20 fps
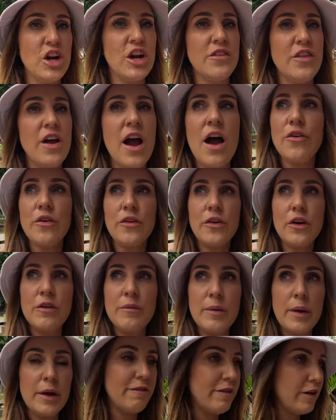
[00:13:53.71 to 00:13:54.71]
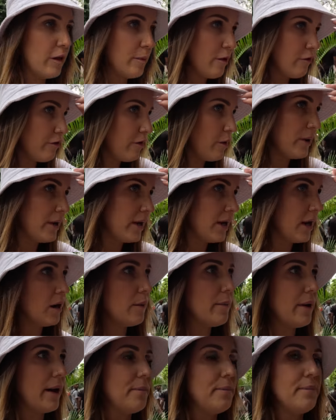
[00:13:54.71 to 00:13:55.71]
sure how they're gonna be, feel about filming in
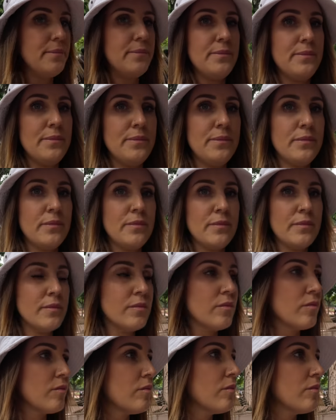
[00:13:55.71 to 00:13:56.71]
here, but. Yeah, we'll see.